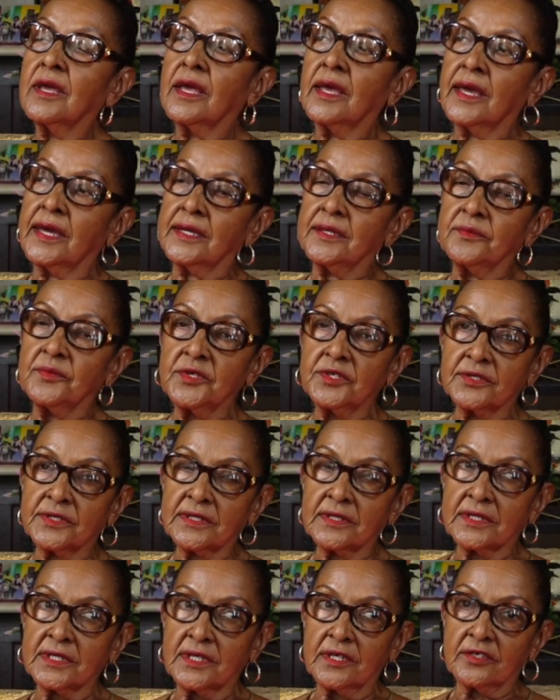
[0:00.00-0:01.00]
And we used
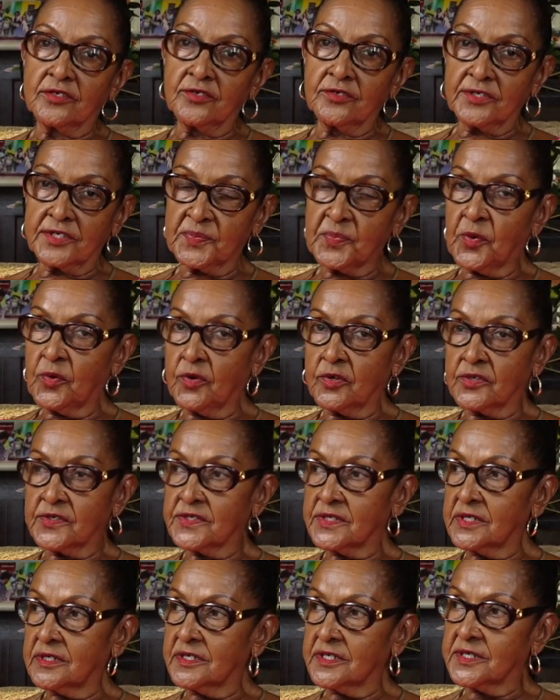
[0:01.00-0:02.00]
to take those poles
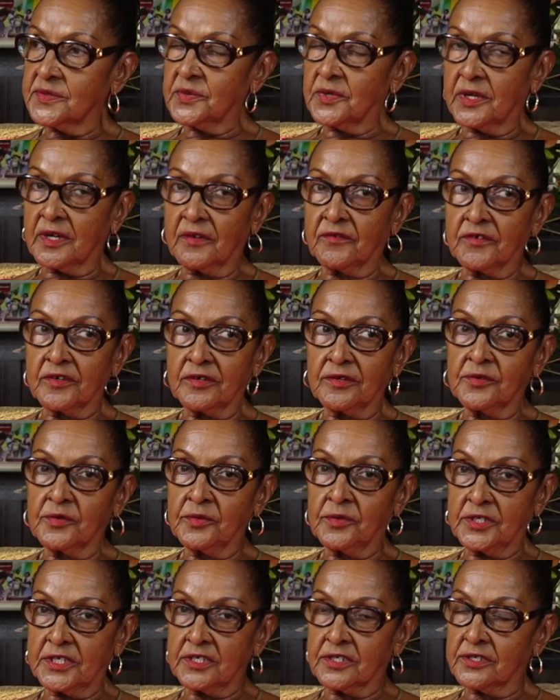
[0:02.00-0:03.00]
with us wherever we
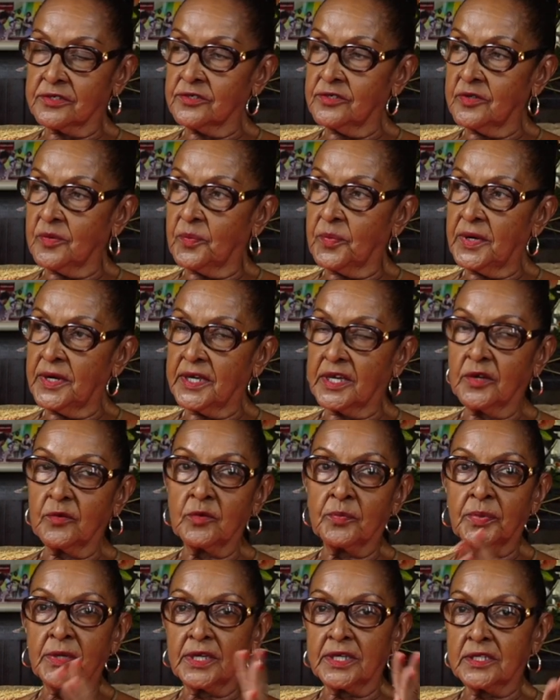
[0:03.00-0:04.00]
wanted to go and play. We
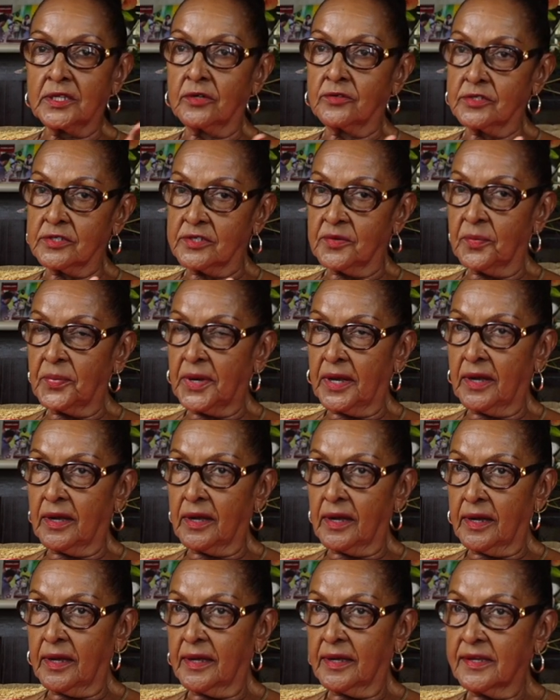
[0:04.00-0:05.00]
played down in the
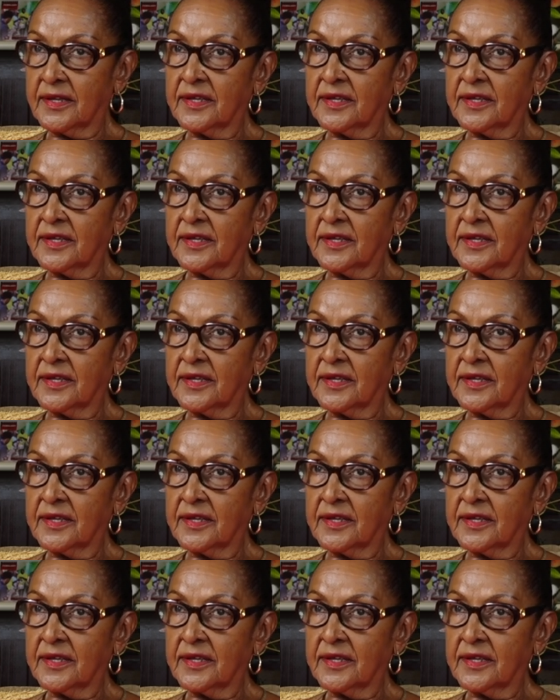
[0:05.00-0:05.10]
park.